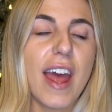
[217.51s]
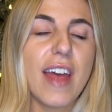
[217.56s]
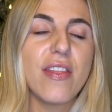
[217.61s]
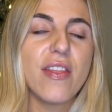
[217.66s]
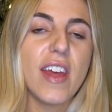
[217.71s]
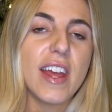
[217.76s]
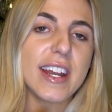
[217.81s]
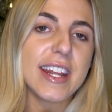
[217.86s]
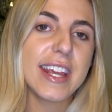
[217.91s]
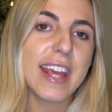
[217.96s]
and
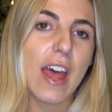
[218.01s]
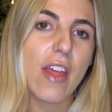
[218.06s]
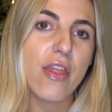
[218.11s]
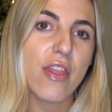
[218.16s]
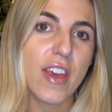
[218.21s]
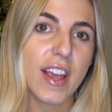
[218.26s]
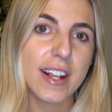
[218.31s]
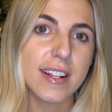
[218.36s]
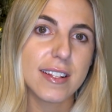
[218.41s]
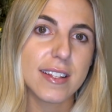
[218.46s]
then get
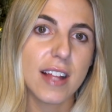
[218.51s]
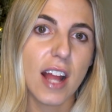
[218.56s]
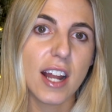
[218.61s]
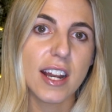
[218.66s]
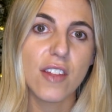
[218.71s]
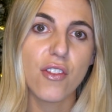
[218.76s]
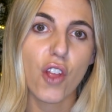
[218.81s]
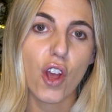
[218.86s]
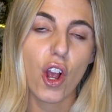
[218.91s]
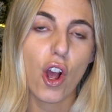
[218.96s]
things done
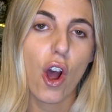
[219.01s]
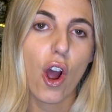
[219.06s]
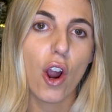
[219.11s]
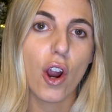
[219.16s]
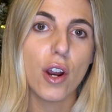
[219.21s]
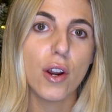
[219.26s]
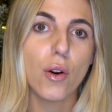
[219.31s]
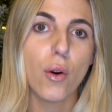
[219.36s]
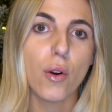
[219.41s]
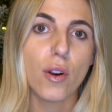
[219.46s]
in the
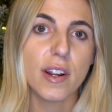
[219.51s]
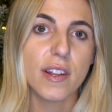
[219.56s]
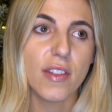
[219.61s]
car or